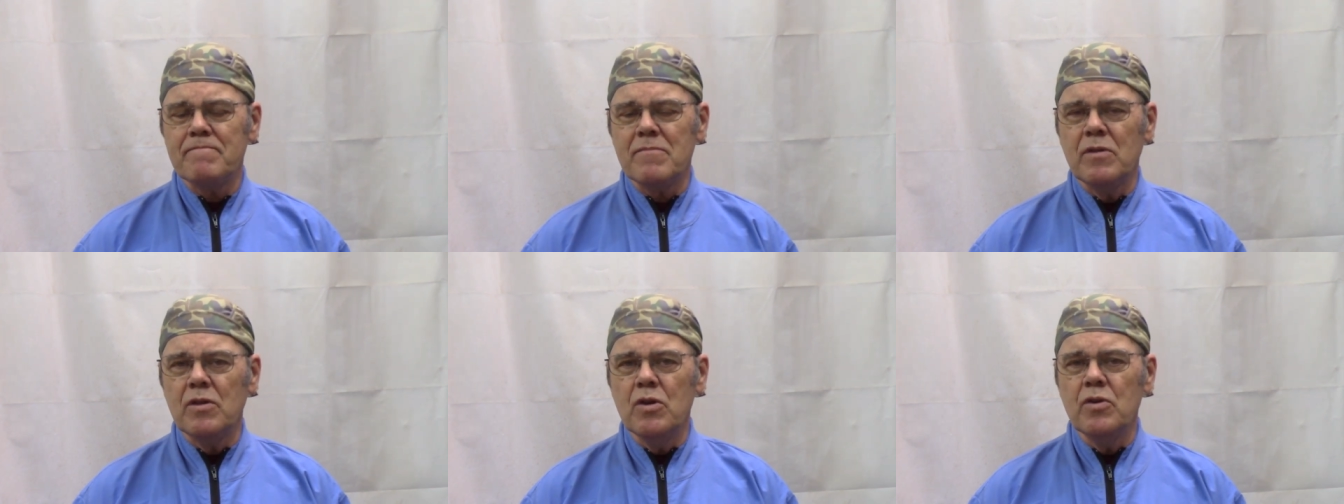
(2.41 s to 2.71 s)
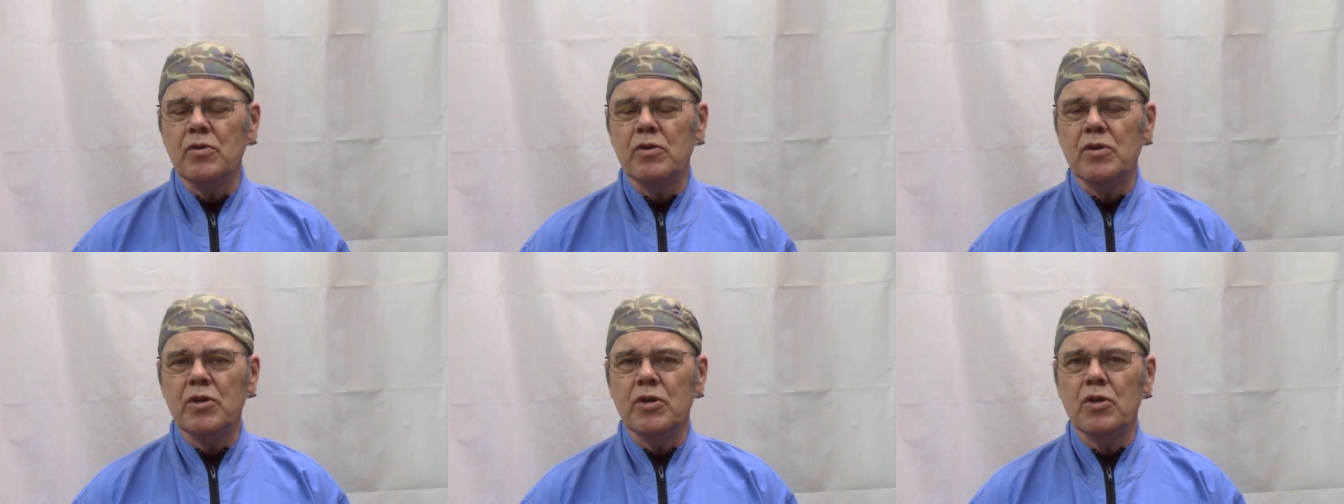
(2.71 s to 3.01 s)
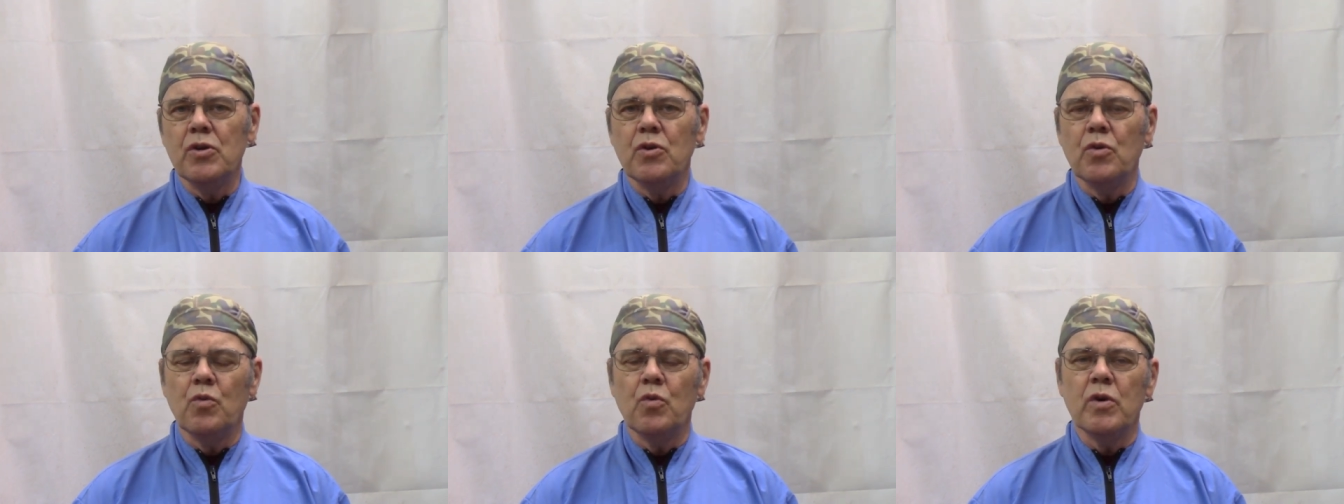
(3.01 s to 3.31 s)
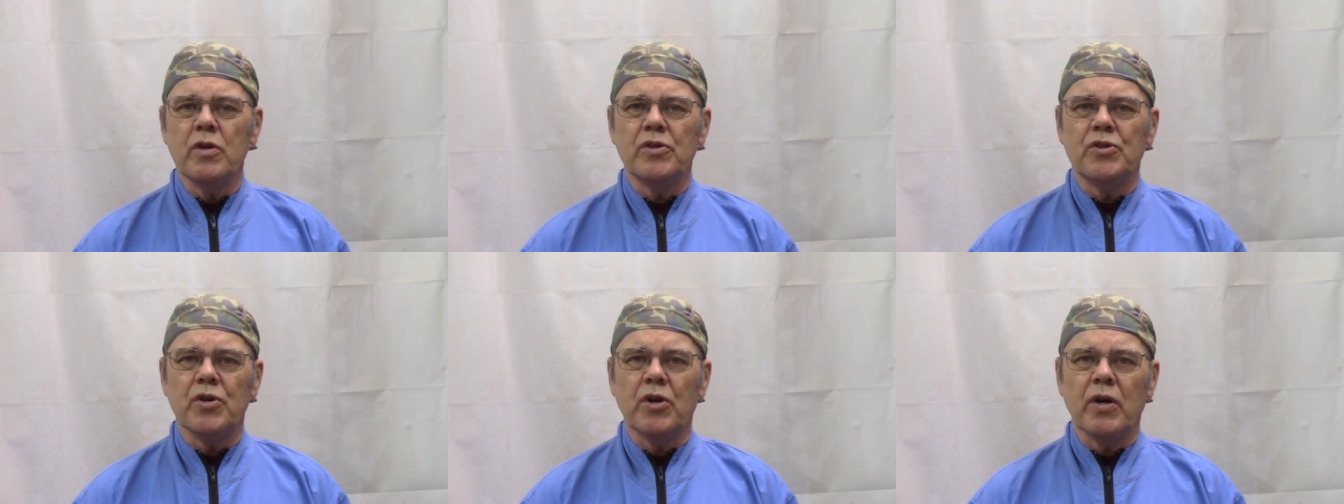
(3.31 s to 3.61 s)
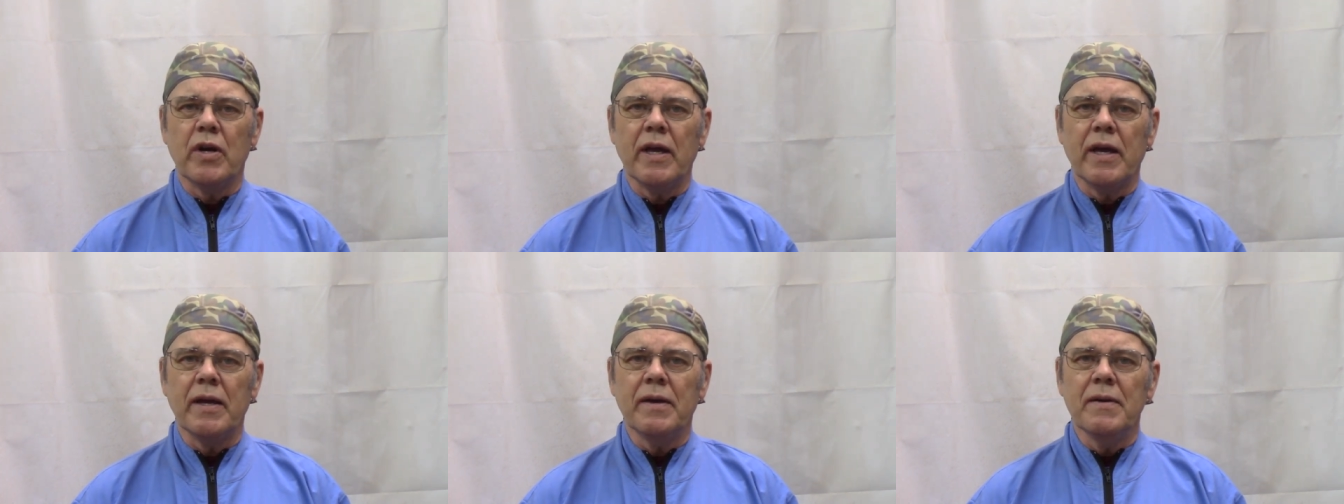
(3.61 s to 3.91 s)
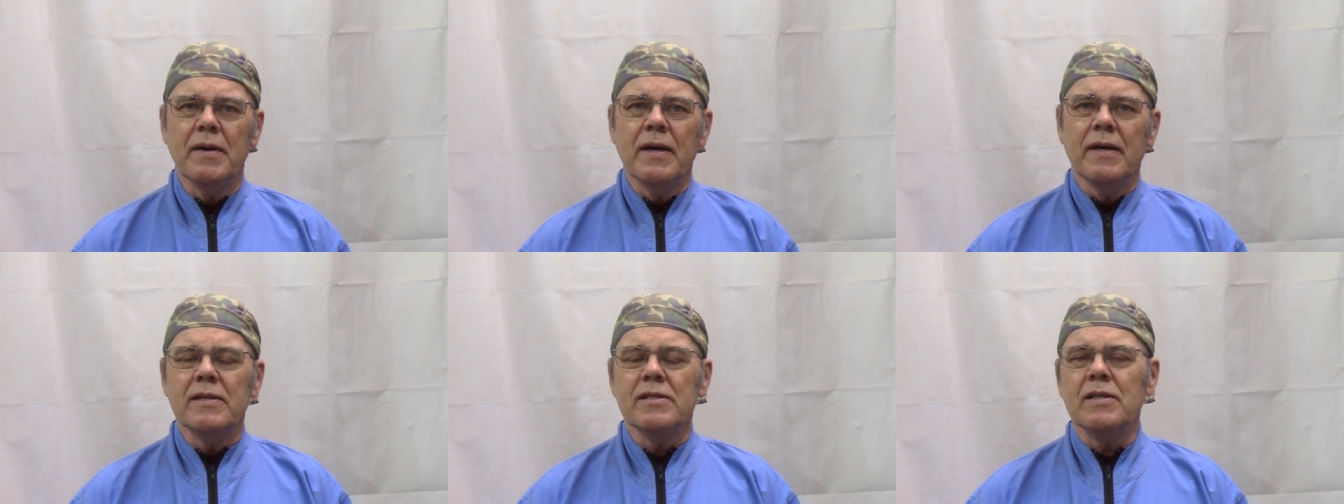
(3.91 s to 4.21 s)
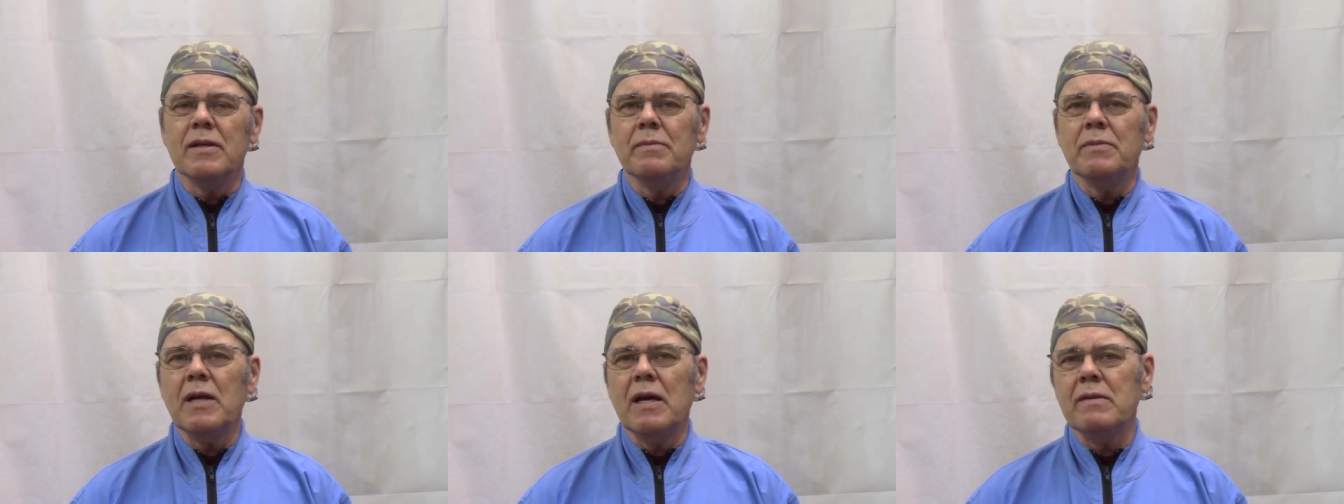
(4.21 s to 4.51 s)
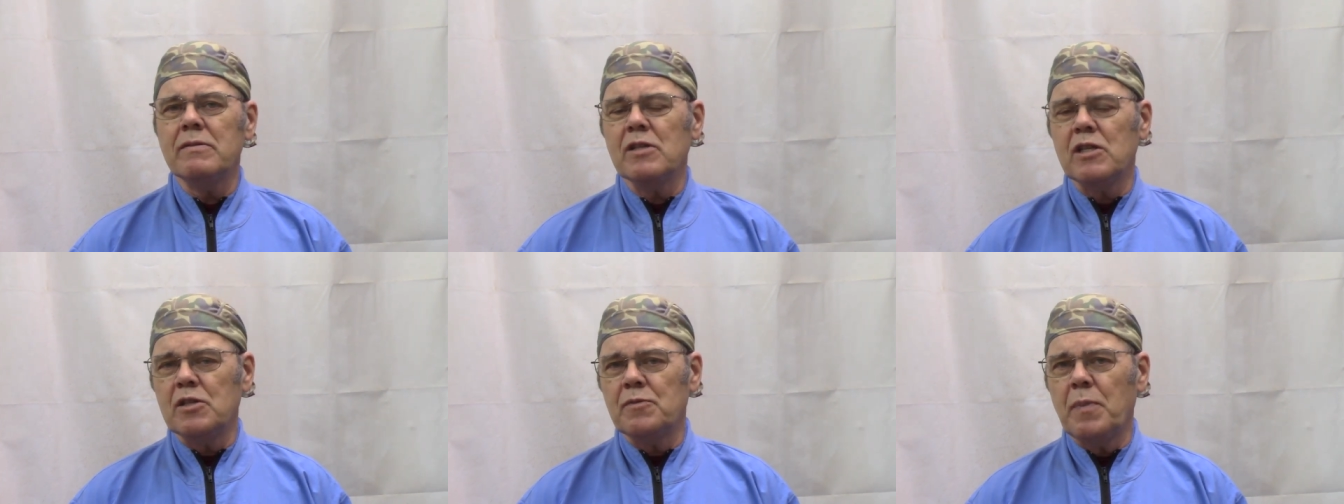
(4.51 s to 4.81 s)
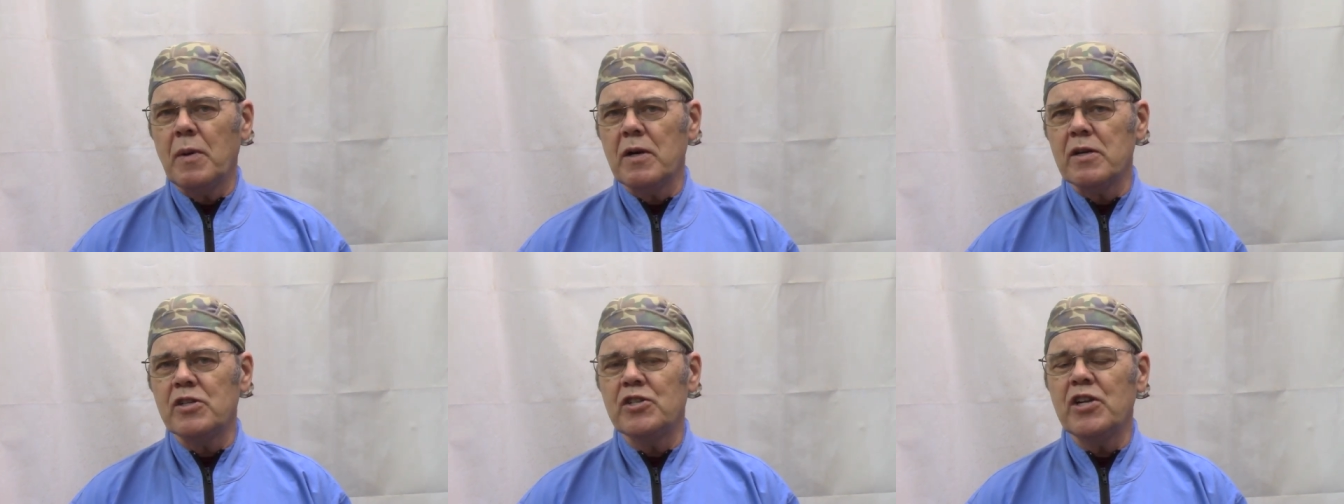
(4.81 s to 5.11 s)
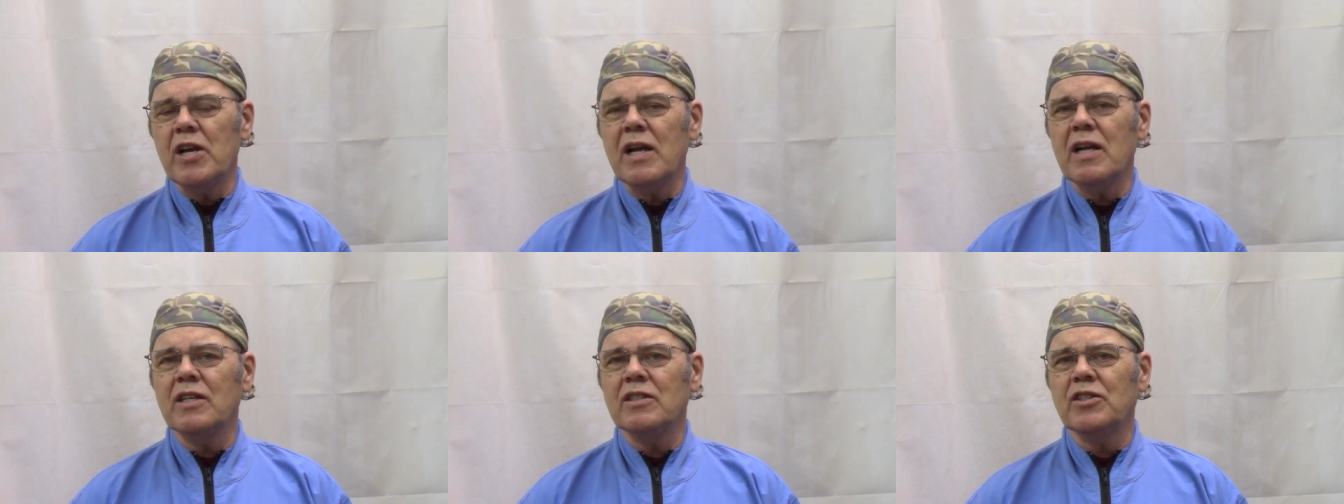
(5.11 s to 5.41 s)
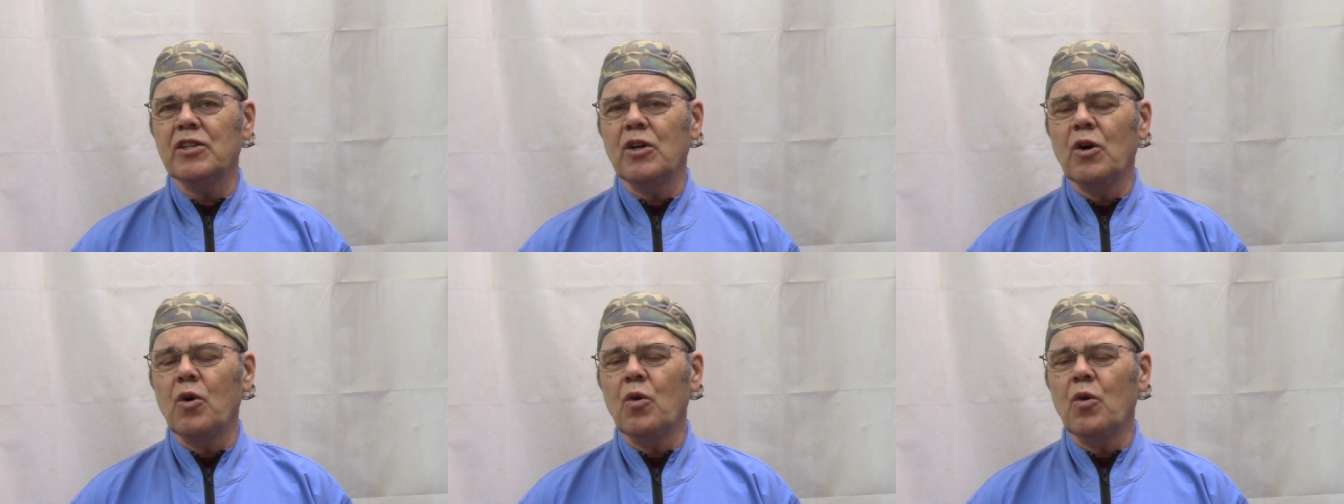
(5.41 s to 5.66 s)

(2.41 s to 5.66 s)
new new to wood turning, sometimes experience challenging.